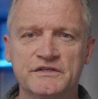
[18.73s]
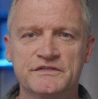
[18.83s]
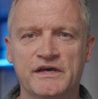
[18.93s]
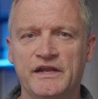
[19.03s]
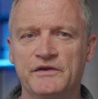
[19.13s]

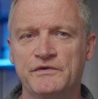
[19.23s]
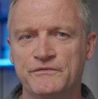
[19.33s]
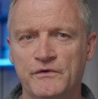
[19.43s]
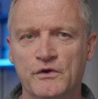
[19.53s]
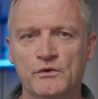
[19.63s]
is that every
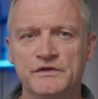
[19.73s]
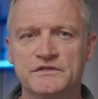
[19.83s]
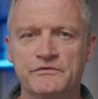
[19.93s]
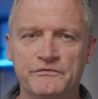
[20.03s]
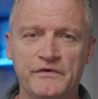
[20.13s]
photo is
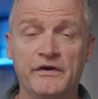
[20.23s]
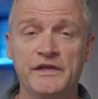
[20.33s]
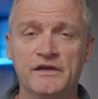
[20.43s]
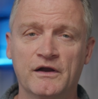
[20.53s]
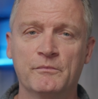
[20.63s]
of a very
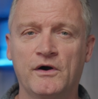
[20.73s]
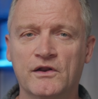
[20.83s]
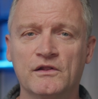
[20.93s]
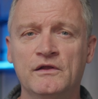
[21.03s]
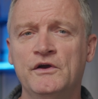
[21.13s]
young
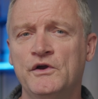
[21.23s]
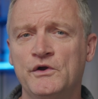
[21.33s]
model